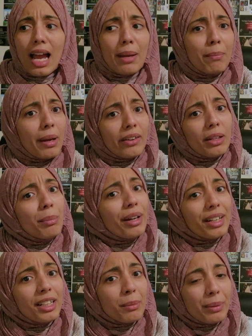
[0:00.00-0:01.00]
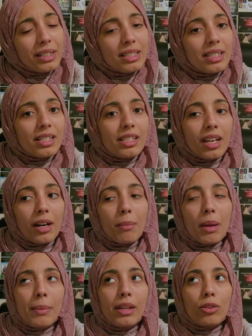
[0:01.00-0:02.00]
I barely bought any books this year,
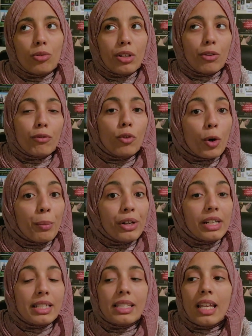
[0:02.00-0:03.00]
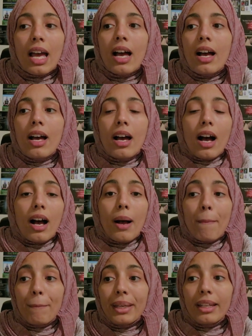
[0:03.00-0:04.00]
maybe three or four books.
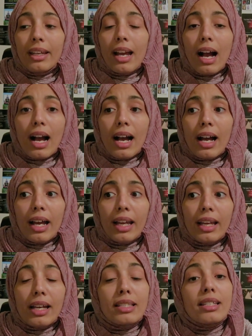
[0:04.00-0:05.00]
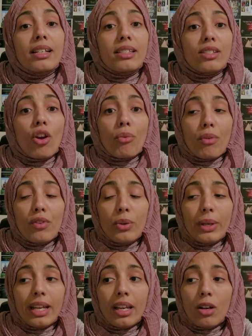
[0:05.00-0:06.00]
Uh, B, I did start
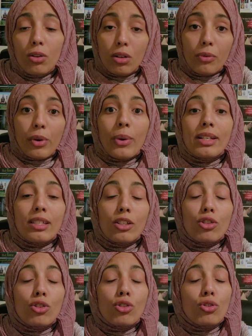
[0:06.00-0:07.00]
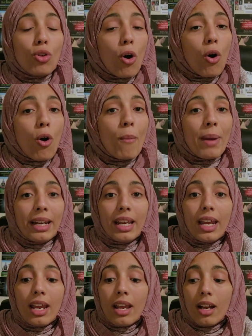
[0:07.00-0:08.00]
reviewing or requesting so
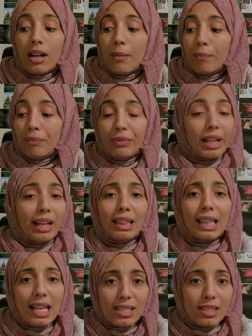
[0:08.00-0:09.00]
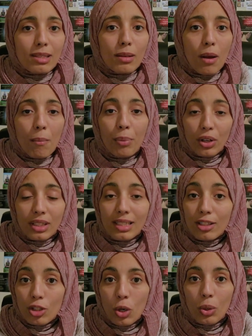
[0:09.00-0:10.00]
many um, like less books
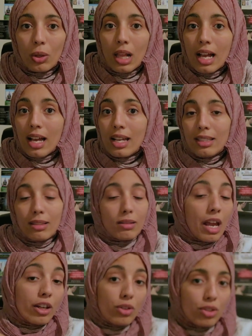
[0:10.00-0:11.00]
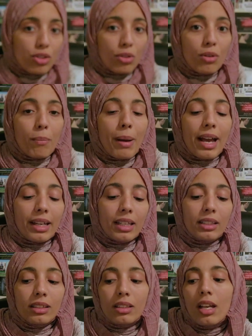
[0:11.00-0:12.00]
in total as I used to back
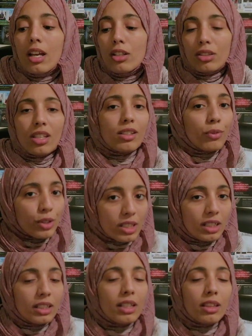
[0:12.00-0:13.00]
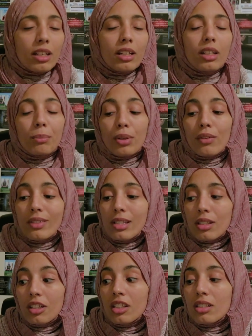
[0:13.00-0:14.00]
in 2014 and the
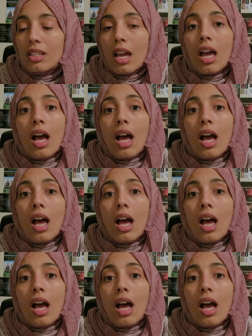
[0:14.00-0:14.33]
previous years.